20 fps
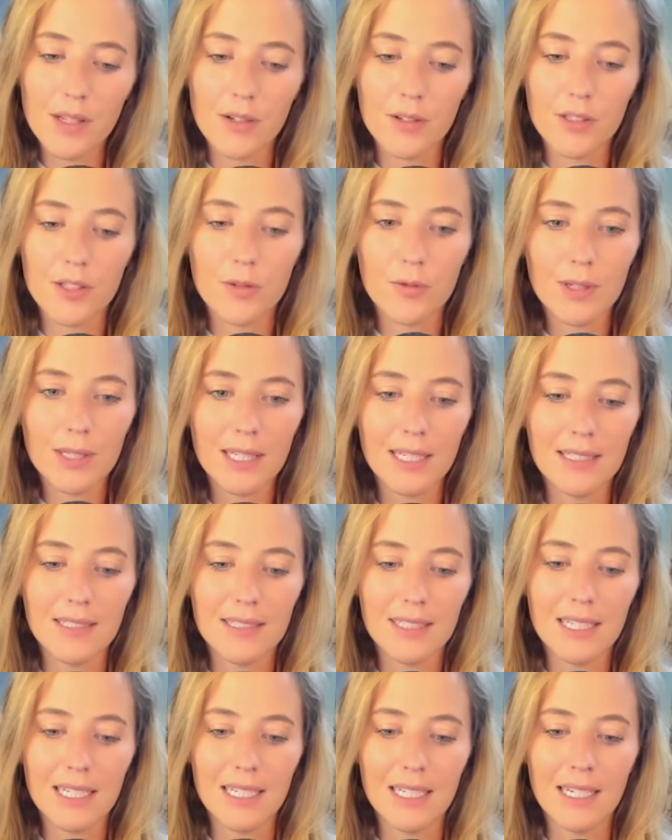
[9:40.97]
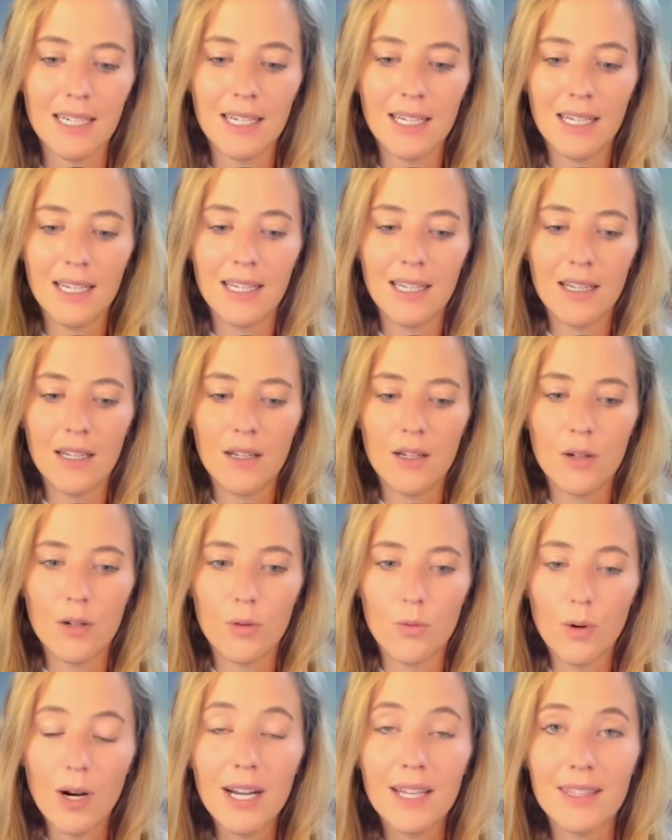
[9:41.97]
to really see,
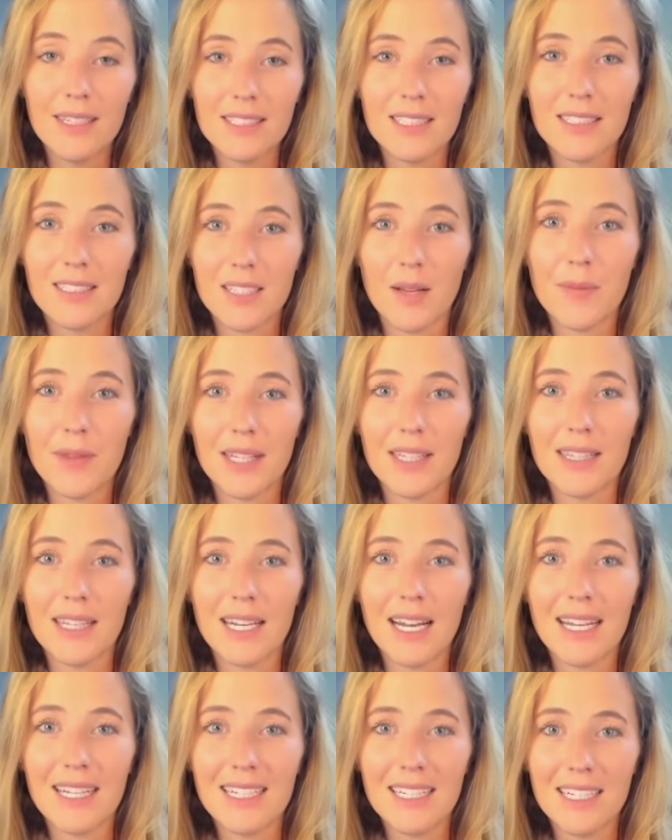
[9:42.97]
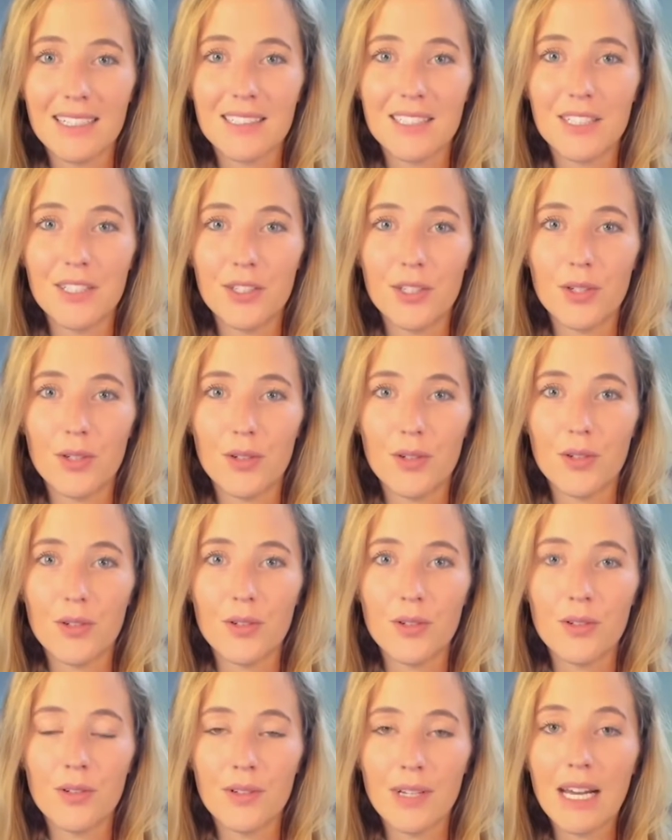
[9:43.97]
one, this is something that I get to
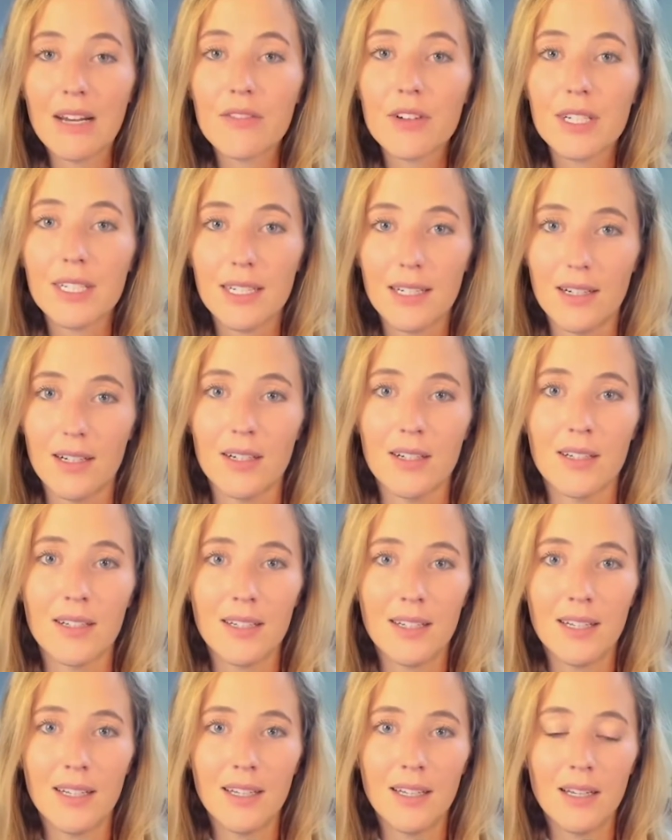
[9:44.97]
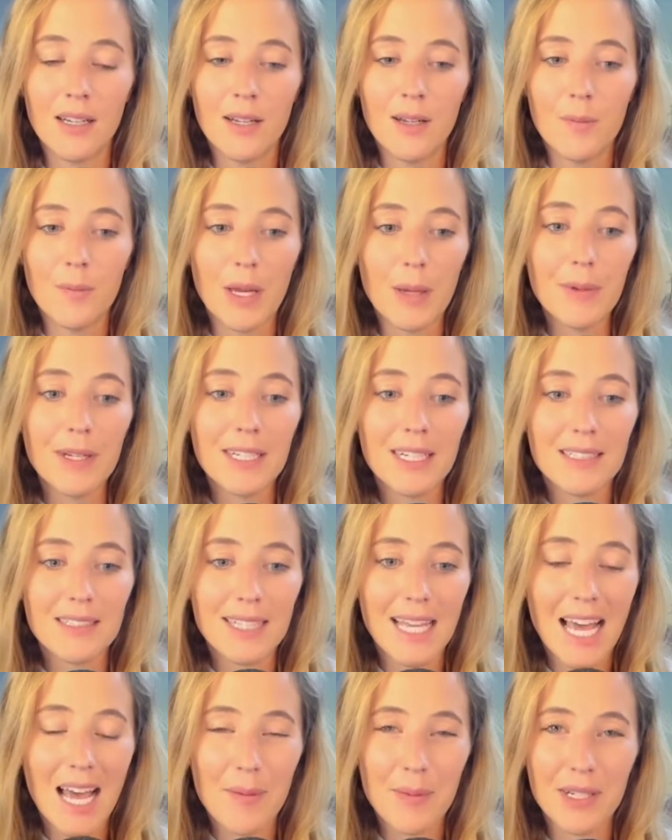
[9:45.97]
do every year. Maybe it needs
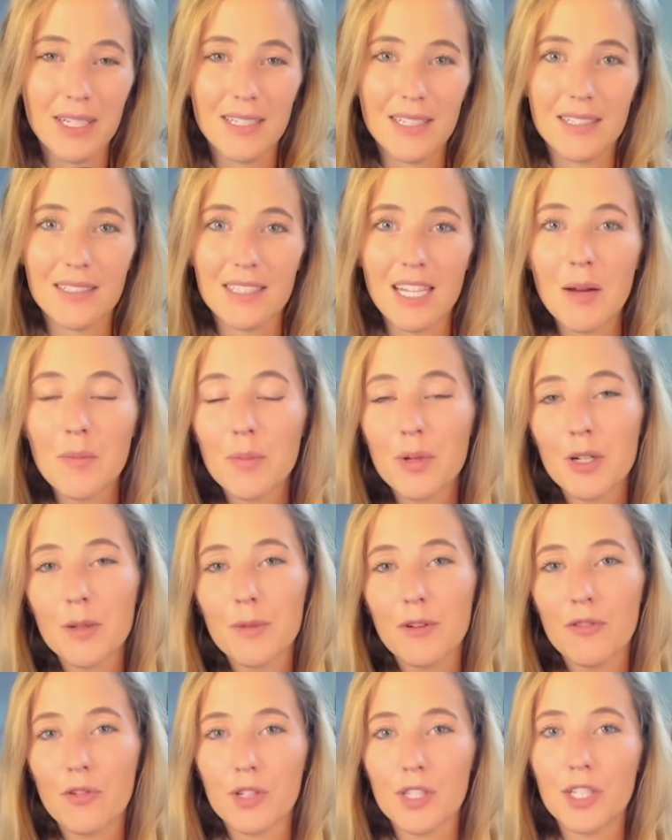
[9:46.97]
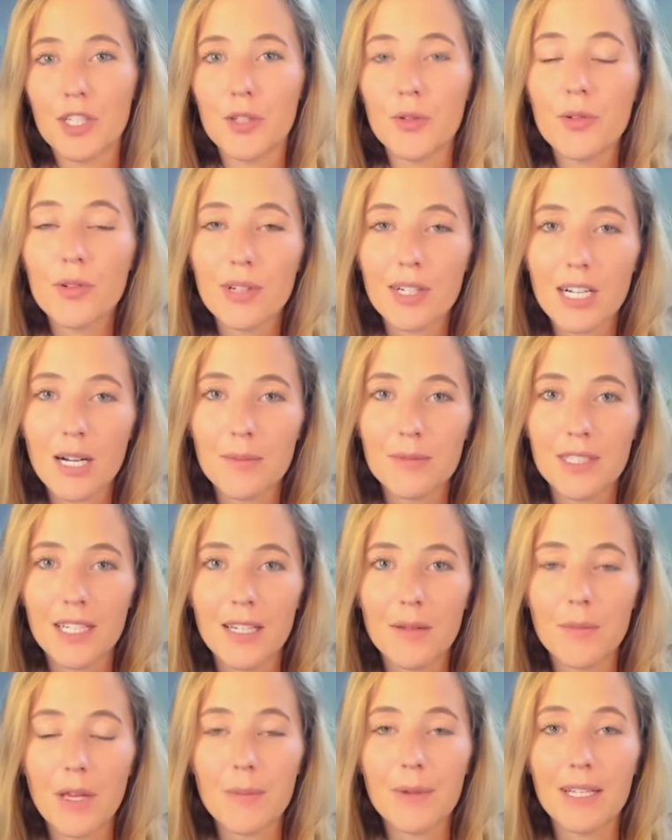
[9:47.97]
to happen in December before the new year comes
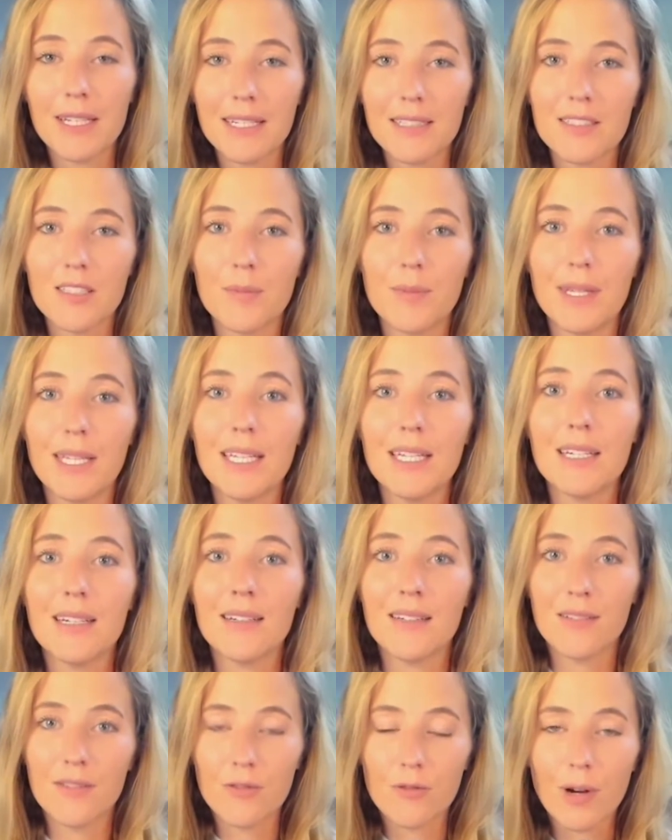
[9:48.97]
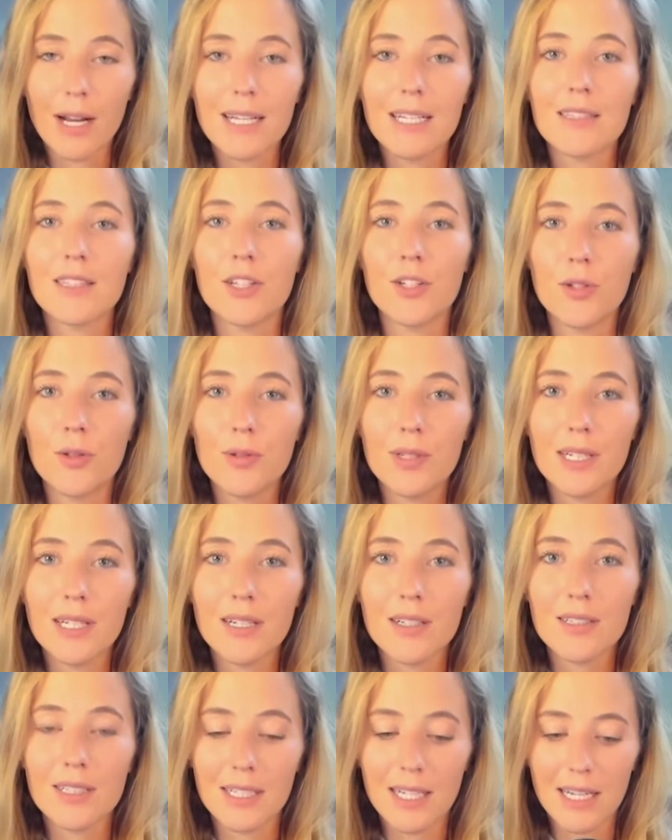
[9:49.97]
in. Maybe it needs to be right at the new
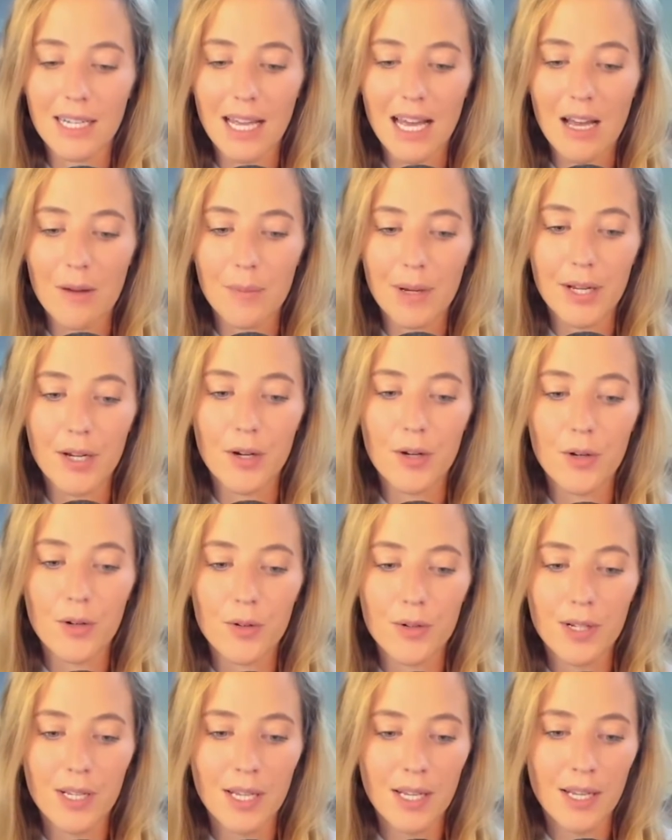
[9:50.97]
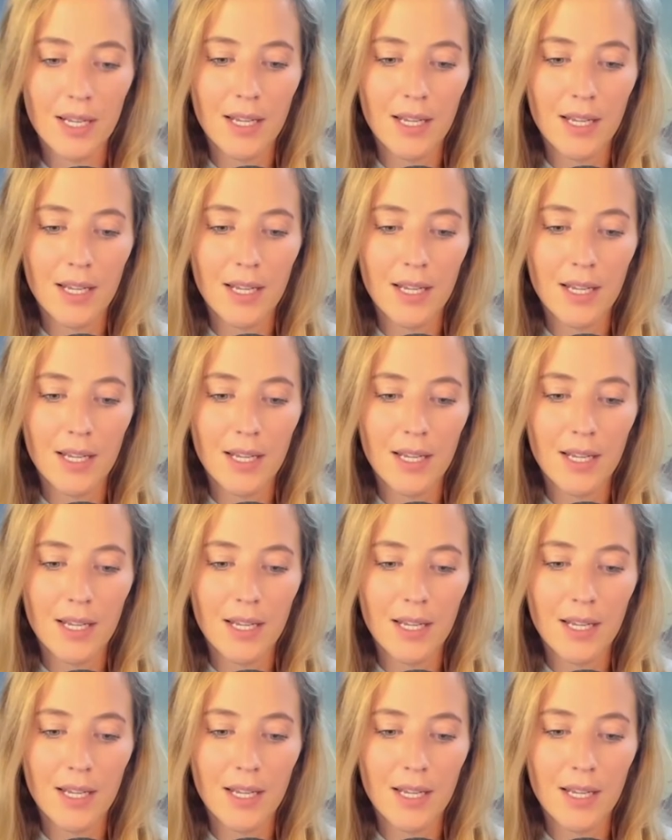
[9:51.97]
year to kind of have my own